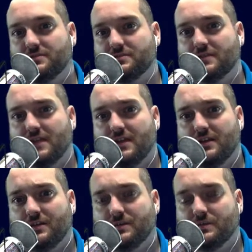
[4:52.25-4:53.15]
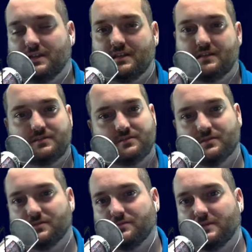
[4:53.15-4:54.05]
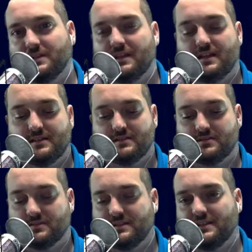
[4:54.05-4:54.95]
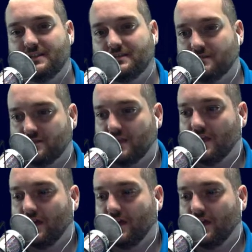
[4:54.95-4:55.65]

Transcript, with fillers: Your your routines, your relays, your scenes,